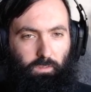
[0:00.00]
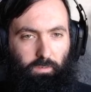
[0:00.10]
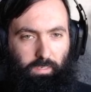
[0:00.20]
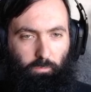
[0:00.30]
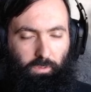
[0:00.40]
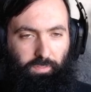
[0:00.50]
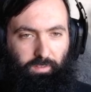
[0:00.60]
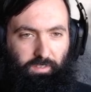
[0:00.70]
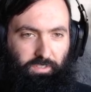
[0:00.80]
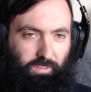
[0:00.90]
yeah, one
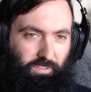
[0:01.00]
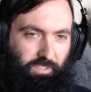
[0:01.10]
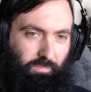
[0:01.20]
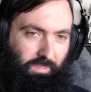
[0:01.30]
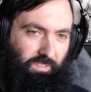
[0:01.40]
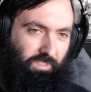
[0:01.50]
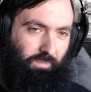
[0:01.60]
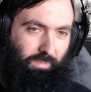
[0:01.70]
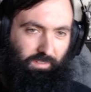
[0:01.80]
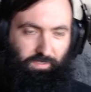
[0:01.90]
thing I should also mention
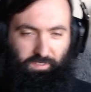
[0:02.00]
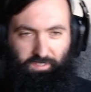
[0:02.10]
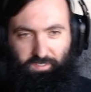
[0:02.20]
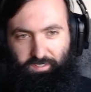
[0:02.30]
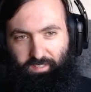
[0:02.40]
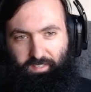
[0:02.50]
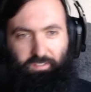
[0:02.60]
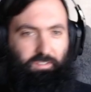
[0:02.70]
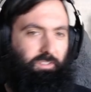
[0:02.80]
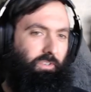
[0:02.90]
about this is that
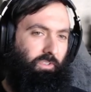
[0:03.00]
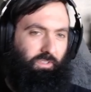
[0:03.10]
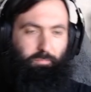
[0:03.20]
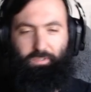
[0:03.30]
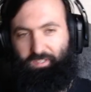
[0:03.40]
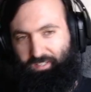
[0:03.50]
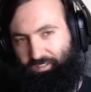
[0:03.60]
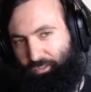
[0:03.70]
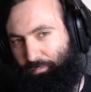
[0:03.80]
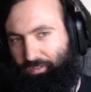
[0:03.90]
this is totally blind,
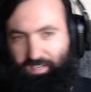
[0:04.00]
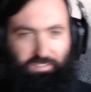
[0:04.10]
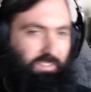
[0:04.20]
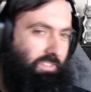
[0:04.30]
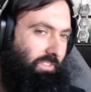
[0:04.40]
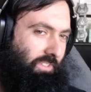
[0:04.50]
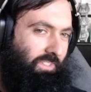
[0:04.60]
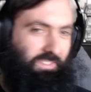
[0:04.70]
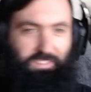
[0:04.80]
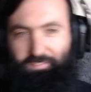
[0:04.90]
no practice at
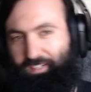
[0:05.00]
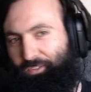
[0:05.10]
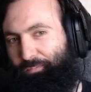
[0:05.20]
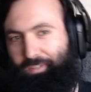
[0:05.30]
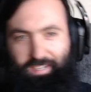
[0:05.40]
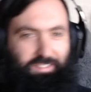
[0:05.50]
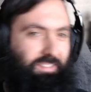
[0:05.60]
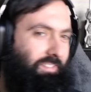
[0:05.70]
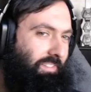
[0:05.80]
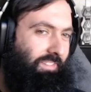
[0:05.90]
all. Um, I don't
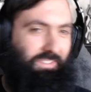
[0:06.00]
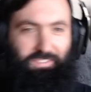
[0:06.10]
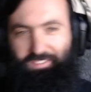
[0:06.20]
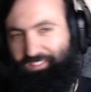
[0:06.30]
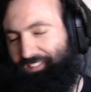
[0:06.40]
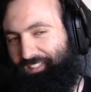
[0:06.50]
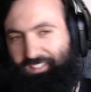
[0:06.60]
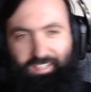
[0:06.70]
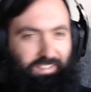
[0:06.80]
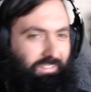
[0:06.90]
practice declone.
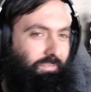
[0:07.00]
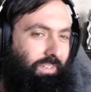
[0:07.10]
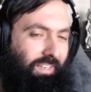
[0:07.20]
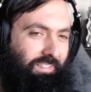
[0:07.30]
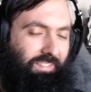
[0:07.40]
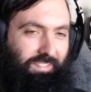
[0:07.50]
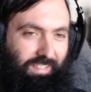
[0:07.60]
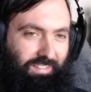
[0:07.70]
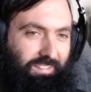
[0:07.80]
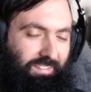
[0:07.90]
I never practiced
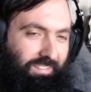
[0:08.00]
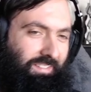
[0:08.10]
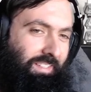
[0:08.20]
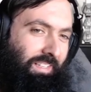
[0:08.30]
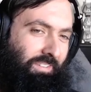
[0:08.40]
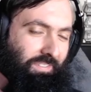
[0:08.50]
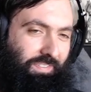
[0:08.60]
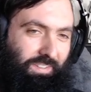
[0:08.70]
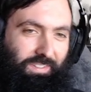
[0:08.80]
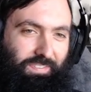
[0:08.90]
last season. We
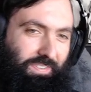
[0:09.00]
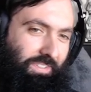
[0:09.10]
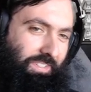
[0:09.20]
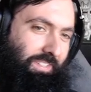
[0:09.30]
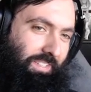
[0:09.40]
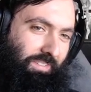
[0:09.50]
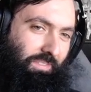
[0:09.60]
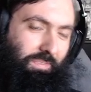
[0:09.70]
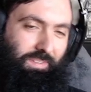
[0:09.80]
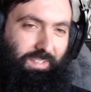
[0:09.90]
failed the first
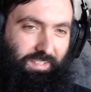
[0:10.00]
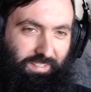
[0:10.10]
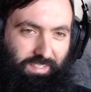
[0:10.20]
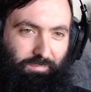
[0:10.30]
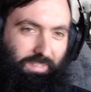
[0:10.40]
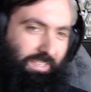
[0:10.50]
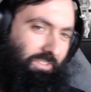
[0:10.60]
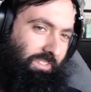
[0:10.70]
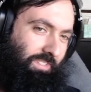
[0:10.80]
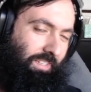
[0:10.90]
attempt, but then I came back
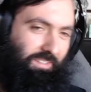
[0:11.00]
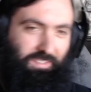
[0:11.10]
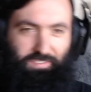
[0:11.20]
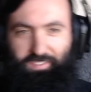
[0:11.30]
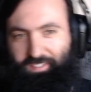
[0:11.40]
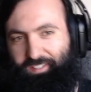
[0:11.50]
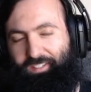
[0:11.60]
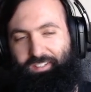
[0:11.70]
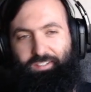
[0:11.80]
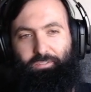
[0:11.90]
with slightly different
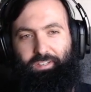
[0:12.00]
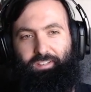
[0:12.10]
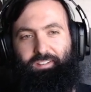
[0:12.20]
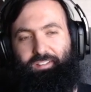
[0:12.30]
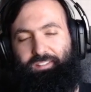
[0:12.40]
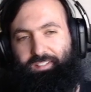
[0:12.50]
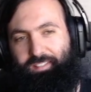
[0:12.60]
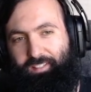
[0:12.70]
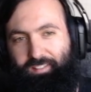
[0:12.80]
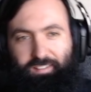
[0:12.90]
gear, and we uh,
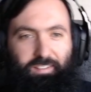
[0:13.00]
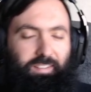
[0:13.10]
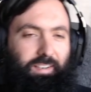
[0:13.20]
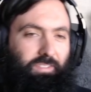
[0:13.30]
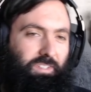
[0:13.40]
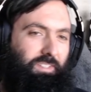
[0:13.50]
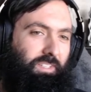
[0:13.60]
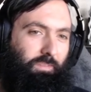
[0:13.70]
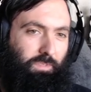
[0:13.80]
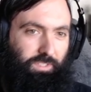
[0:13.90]
succeeded in every
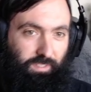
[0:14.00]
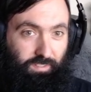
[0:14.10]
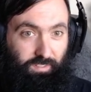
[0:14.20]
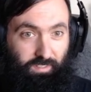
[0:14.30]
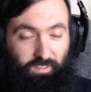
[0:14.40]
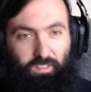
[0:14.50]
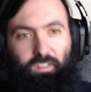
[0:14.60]
attempt since then.